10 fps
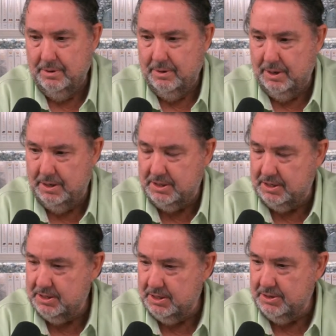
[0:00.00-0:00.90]
Yes, I
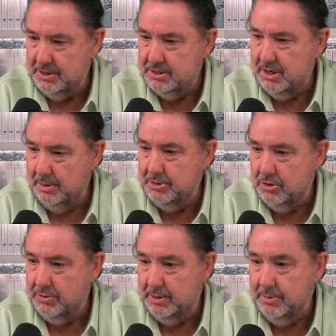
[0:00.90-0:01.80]
said that Islam is
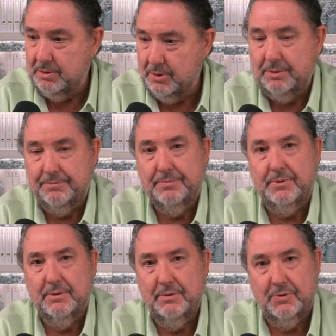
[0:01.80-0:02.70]
your enemy. Well,
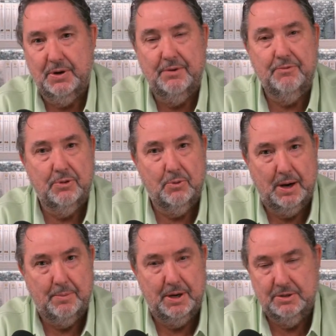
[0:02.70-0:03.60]
not for the
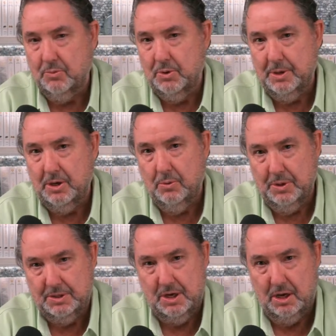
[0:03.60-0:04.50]
rabbis, there would be no
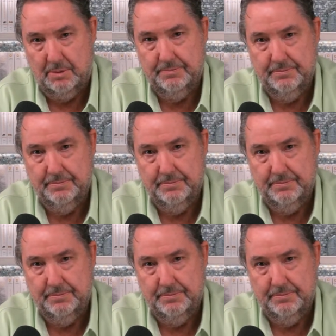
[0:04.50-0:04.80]
Islam.